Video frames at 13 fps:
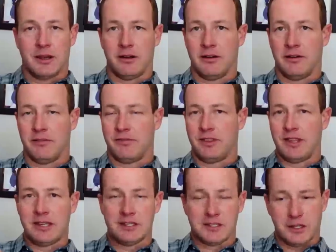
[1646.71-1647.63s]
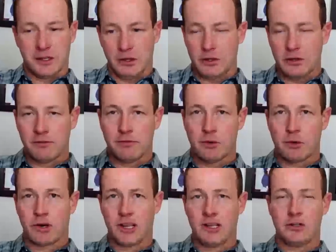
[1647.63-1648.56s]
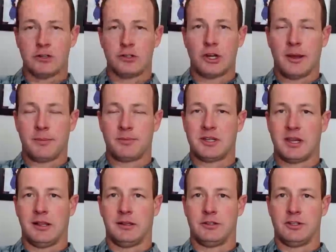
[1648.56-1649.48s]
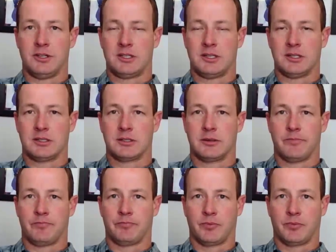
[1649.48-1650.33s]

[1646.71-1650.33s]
of things to look for in your job site logistics